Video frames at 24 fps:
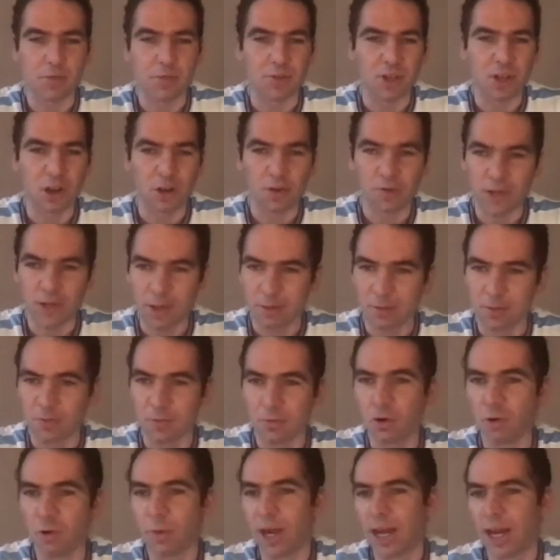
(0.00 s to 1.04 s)
with the overlapping
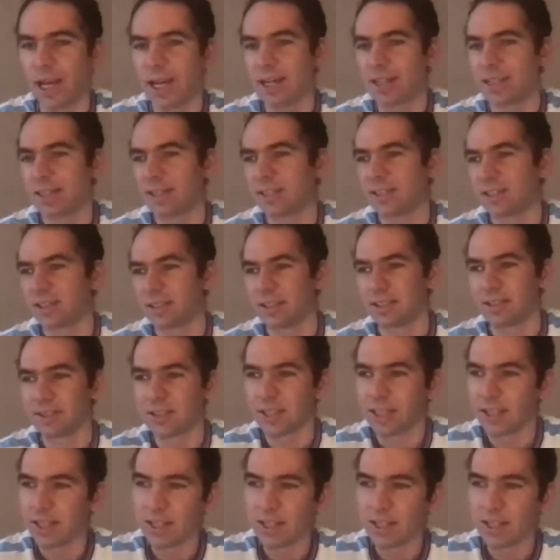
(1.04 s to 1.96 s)
fullbacks and